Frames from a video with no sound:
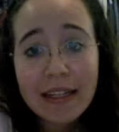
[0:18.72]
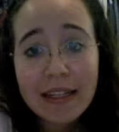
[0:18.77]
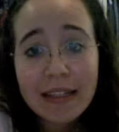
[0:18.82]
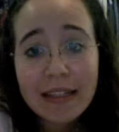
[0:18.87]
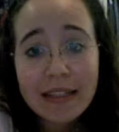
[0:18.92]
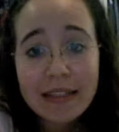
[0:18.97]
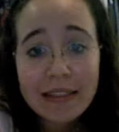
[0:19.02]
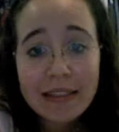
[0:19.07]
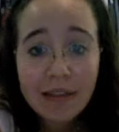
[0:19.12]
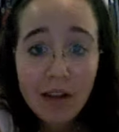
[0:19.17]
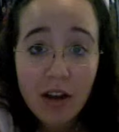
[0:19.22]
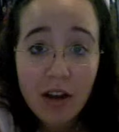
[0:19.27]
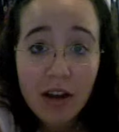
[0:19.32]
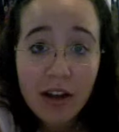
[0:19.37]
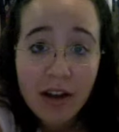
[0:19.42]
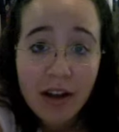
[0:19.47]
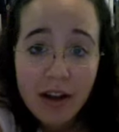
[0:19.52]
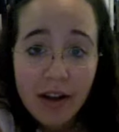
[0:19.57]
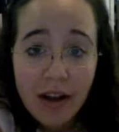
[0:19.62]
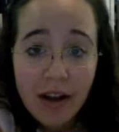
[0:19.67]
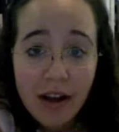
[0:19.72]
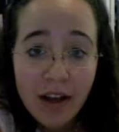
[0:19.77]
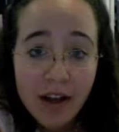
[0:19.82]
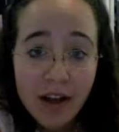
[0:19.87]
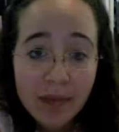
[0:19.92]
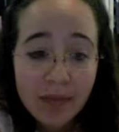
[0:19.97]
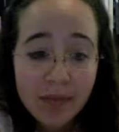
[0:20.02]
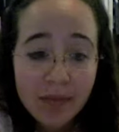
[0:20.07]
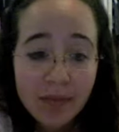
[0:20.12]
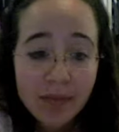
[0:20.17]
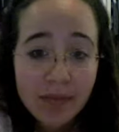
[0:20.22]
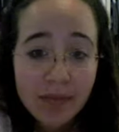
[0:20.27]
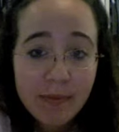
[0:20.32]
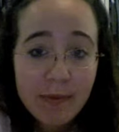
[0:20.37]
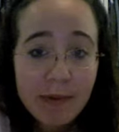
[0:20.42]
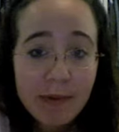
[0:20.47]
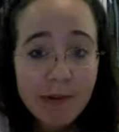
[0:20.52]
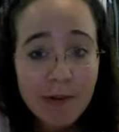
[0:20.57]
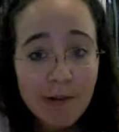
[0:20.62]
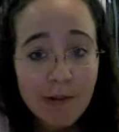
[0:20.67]
it's not. I'm
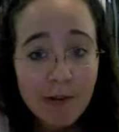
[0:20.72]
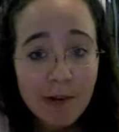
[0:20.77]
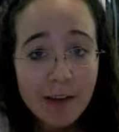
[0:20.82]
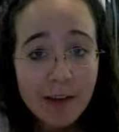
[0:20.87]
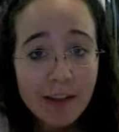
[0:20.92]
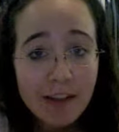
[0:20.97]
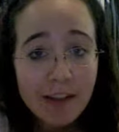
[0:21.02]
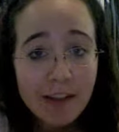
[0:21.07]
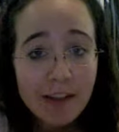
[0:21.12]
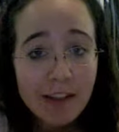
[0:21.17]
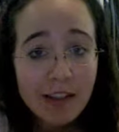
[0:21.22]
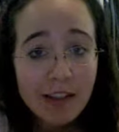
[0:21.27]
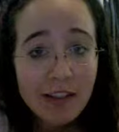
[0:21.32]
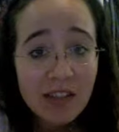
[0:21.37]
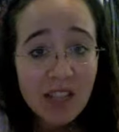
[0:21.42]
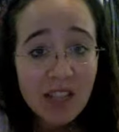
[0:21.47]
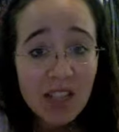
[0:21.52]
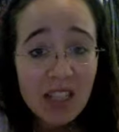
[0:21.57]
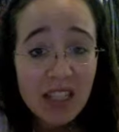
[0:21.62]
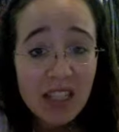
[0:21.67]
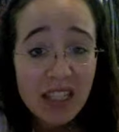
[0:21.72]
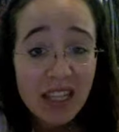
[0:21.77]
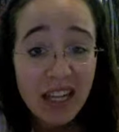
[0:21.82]
pre-recording this just in